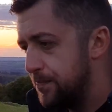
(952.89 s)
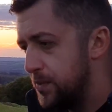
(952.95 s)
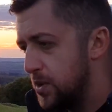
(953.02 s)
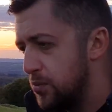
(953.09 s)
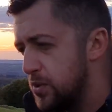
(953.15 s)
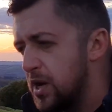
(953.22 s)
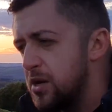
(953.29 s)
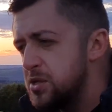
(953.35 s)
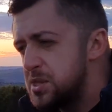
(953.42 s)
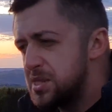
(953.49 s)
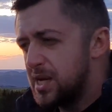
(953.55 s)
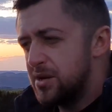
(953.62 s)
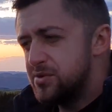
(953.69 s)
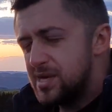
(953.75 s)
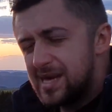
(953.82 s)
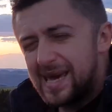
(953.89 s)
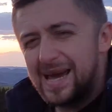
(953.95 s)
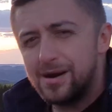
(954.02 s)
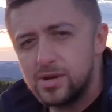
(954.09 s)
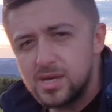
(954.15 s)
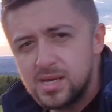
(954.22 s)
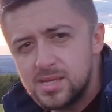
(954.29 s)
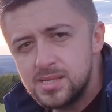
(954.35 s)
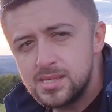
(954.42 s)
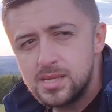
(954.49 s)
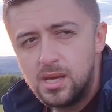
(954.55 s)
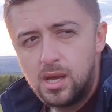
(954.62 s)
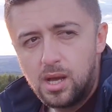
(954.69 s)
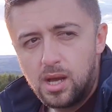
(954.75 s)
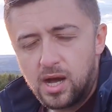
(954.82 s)
without sounding arrogant,
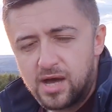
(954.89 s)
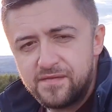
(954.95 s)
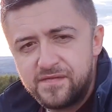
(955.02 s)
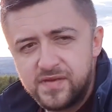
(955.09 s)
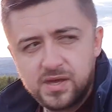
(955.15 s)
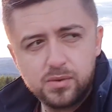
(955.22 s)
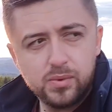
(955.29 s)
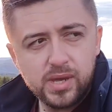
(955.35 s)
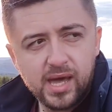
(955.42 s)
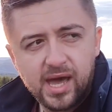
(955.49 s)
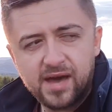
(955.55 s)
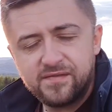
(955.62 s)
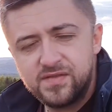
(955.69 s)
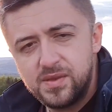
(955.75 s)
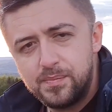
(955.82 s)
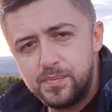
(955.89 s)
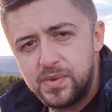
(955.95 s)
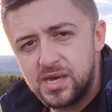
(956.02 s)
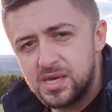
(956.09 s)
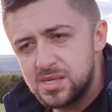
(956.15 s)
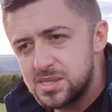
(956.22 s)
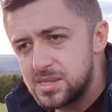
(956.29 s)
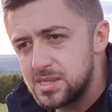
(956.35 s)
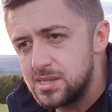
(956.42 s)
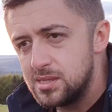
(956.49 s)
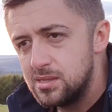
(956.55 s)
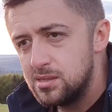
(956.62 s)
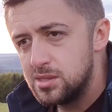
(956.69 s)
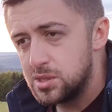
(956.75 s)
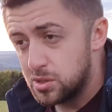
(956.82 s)
I think we have the biggest
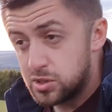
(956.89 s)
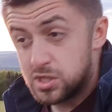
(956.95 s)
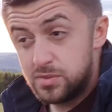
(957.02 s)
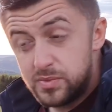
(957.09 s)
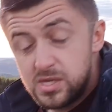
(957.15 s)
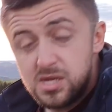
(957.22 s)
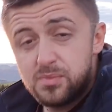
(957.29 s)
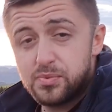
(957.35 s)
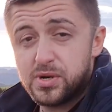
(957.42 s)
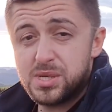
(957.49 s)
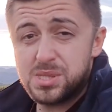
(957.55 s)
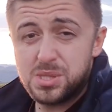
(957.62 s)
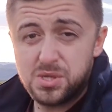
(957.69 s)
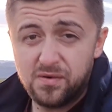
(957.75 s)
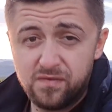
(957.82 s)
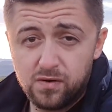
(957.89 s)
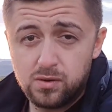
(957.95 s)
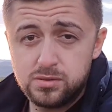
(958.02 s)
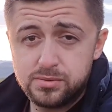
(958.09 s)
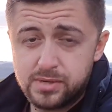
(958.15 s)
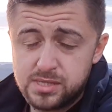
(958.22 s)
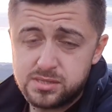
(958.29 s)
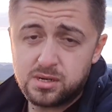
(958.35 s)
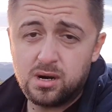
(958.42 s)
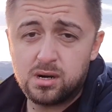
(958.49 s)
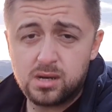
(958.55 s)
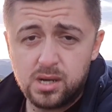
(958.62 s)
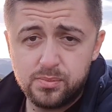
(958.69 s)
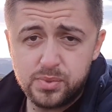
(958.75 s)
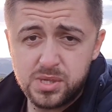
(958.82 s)
social media presence of all rental car
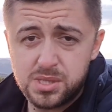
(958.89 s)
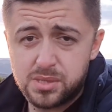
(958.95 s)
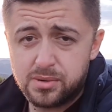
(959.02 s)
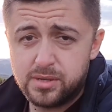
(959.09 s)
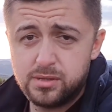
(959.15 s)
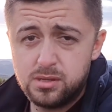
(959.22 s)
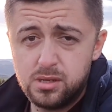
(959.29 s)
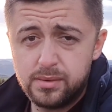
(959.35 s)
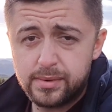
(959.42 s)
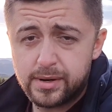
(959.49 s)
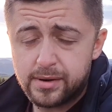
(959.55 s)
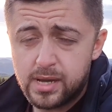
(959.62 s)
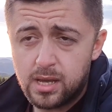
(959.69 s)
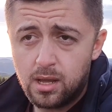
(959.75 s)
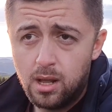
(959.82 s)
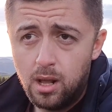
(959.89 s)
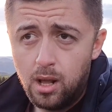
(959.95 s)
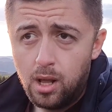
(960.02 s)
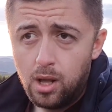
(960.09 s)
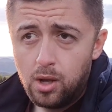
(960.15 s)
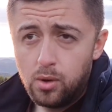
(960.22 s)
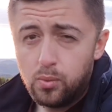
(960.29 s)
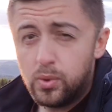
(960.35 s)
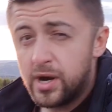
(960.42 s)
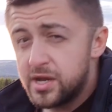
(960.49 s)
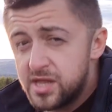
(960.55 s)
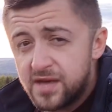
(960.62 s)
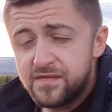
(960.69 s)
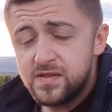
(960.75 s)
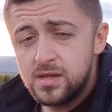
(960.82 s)
companies around the Nürburgring. We are
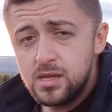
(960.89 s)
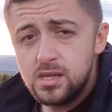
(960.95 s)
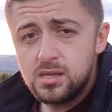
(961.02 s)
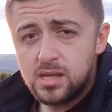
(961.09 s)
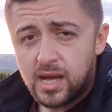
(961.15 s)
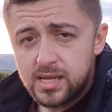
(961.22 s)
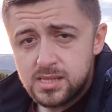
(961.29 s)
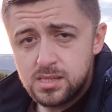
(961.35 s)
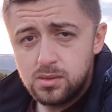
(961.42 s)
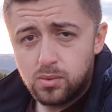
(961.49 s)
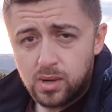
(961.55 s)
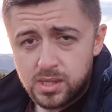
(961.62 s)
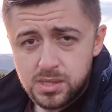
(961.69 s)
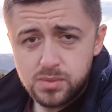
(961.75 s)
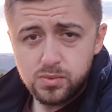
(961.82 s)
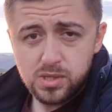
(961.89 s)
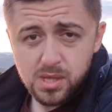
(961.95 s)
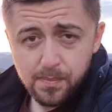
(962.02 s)
definitely not the ones with the